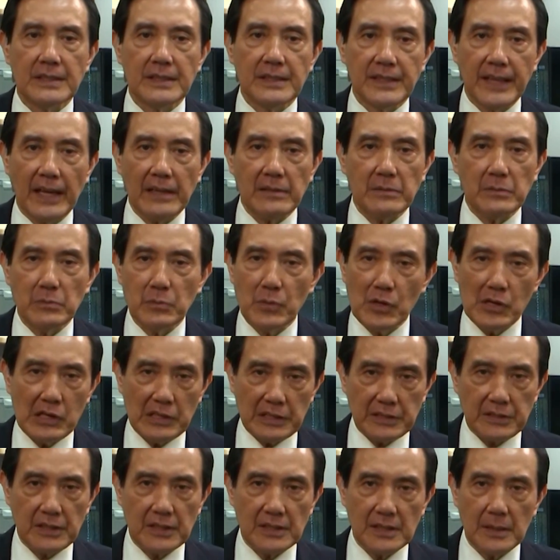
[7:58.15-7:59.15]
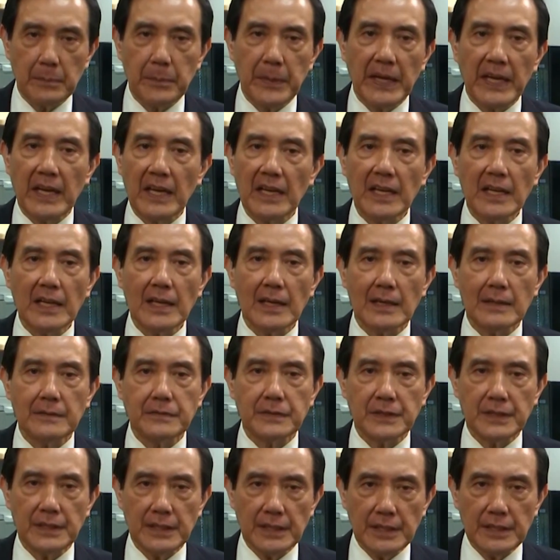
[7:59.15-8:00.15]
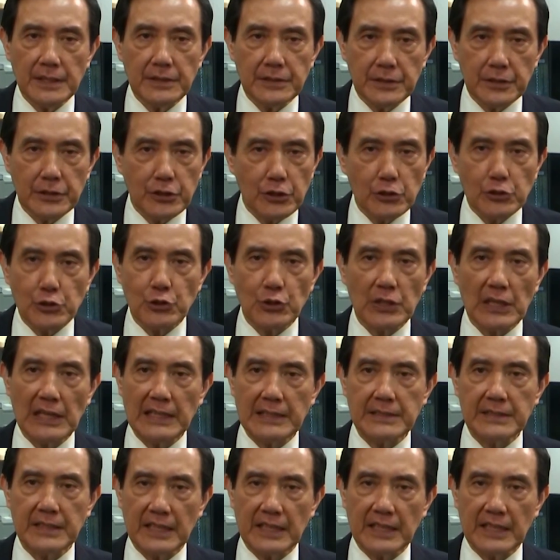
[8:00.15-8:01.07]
That marked the beginning of institutionalized